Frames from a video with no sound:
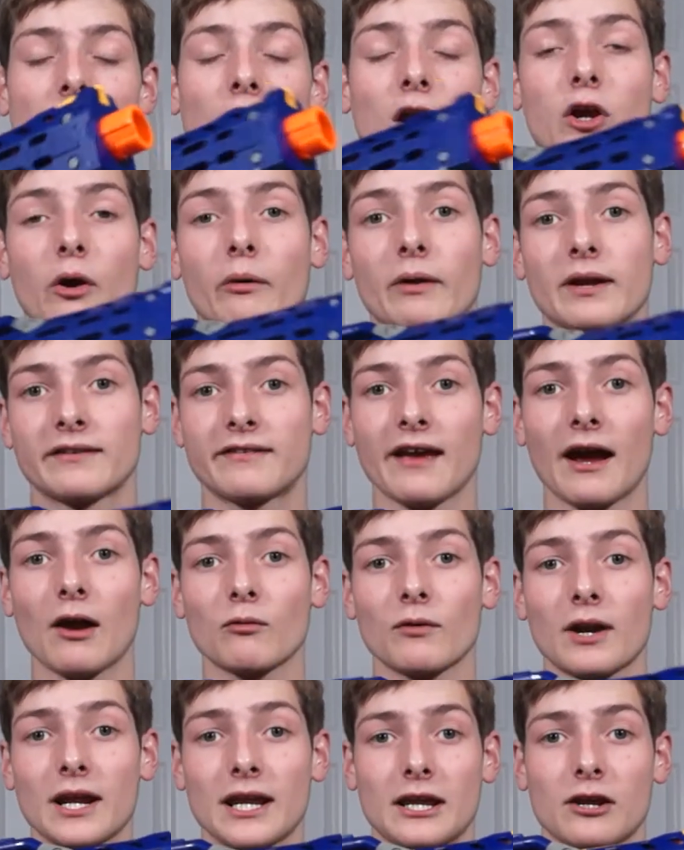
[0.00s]
Going down
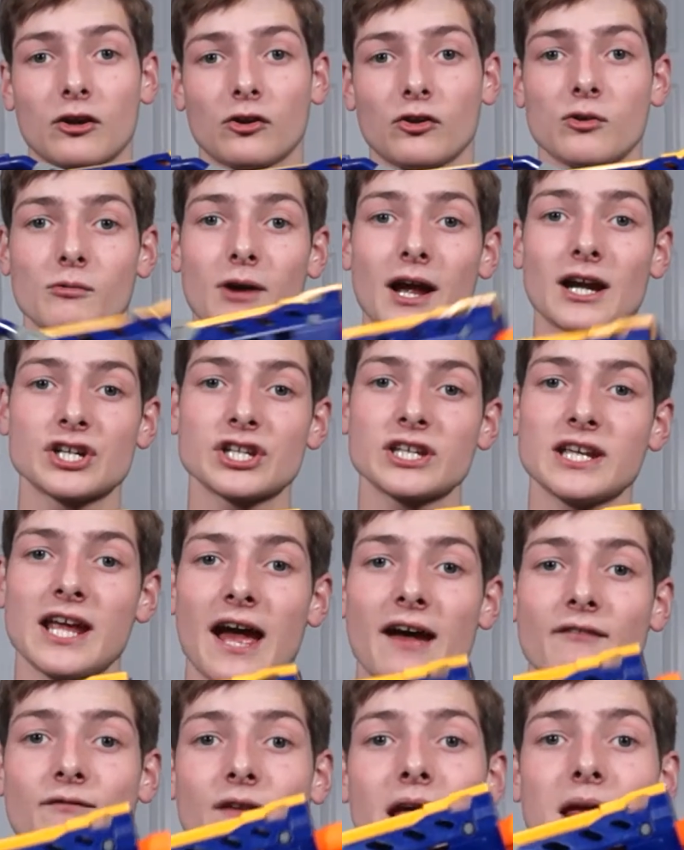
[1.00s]
right here, you actually
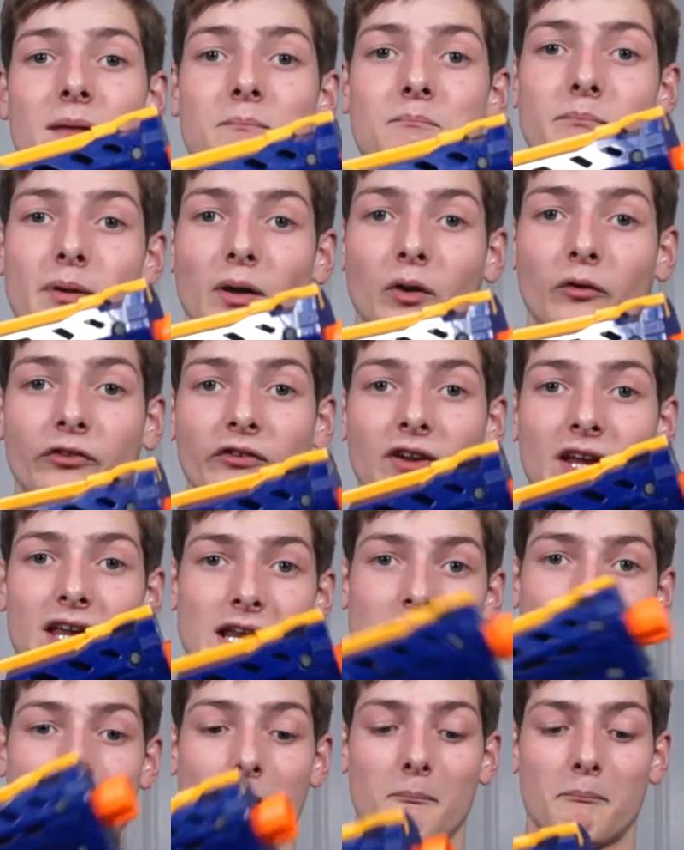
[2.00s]
have a
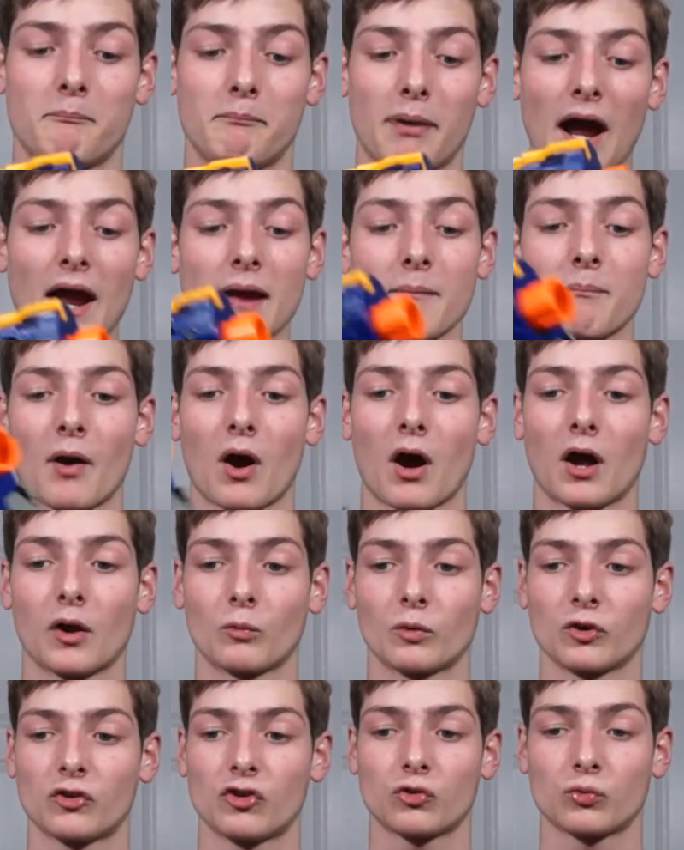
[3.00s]
built-in bipod,
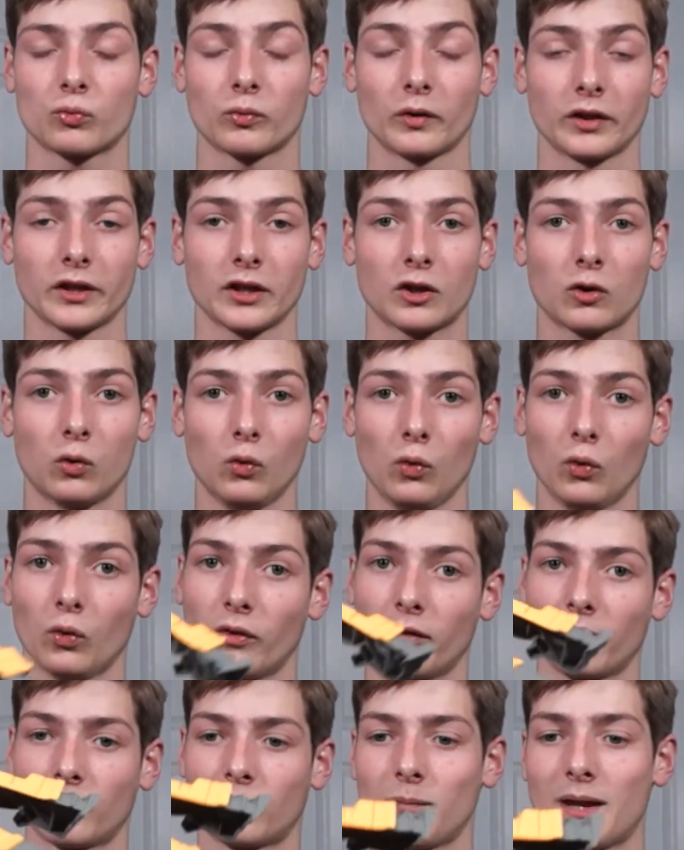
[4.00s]
which is really cool.
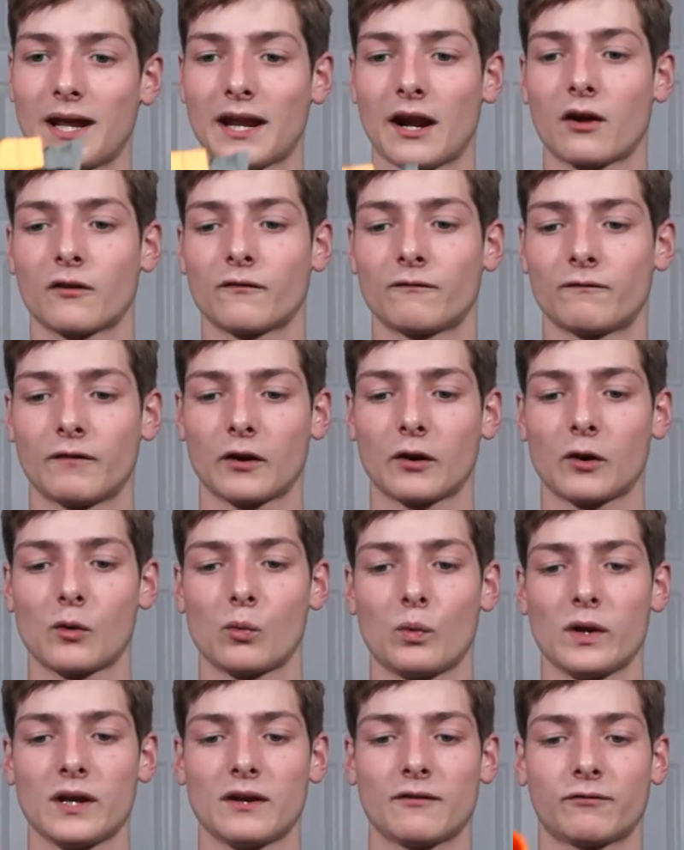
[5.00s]
It's made out of very
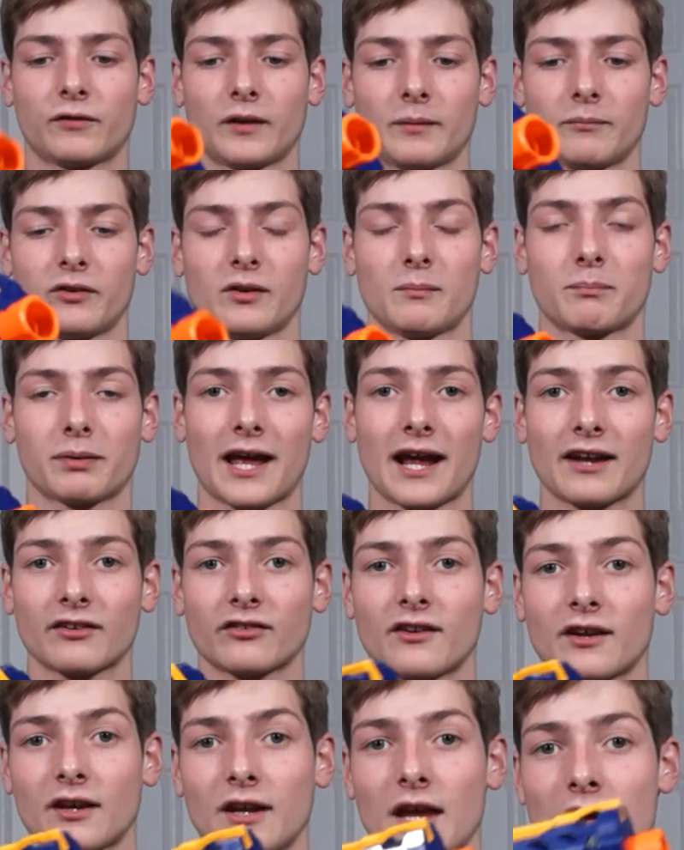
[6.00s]
weak, flimsy
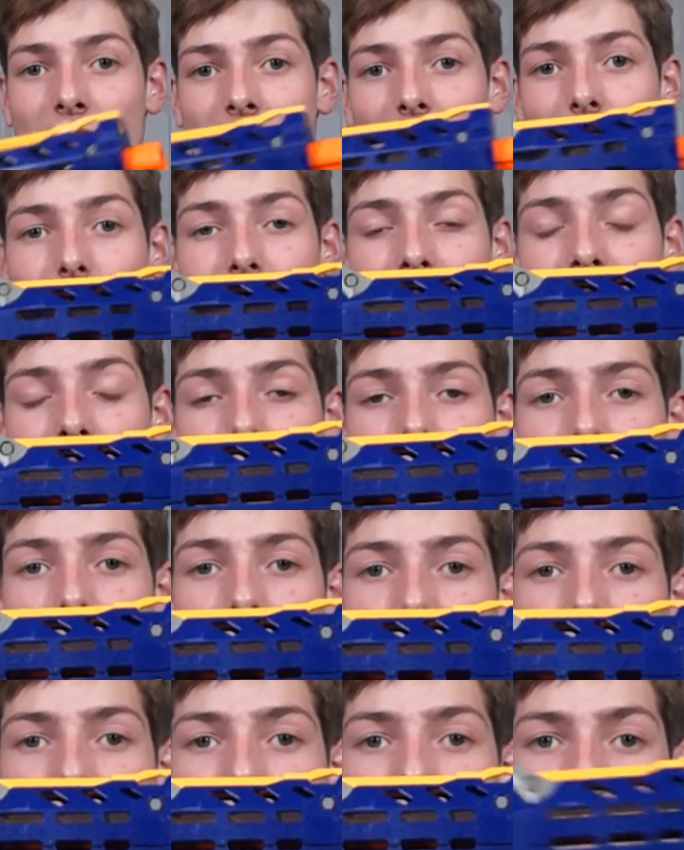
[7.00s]
plastic, but it
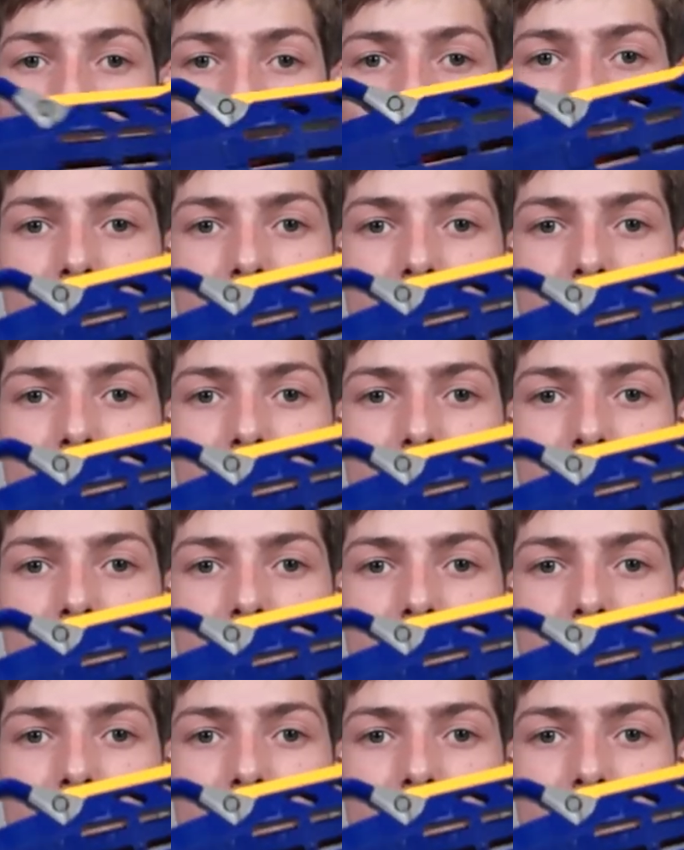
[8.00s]
folds up